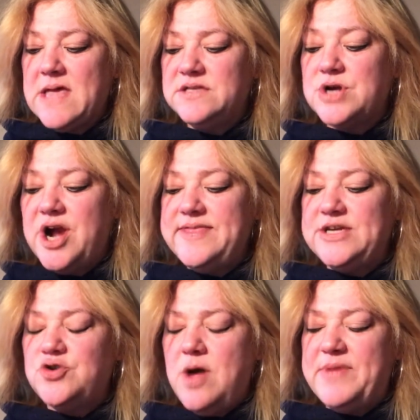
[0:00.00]
Sorry, they
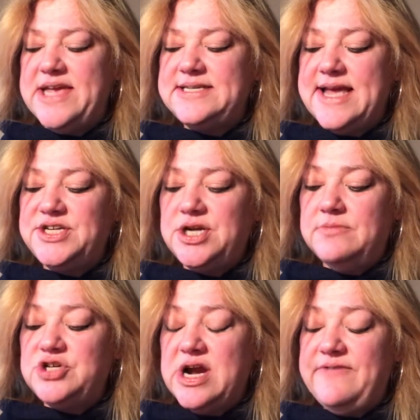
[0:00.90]
draw my attention.
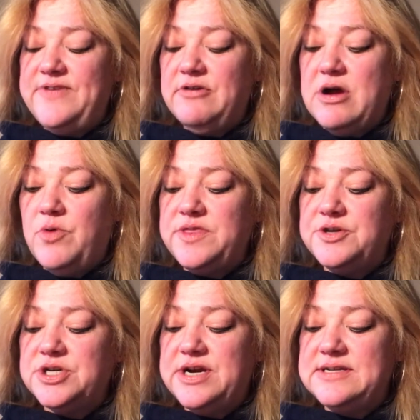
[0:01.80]
I'm trying to figure out what
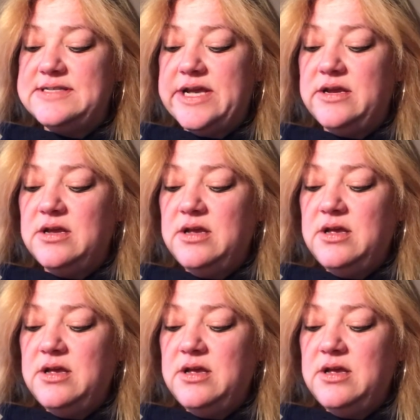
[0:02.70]
they're trying to say.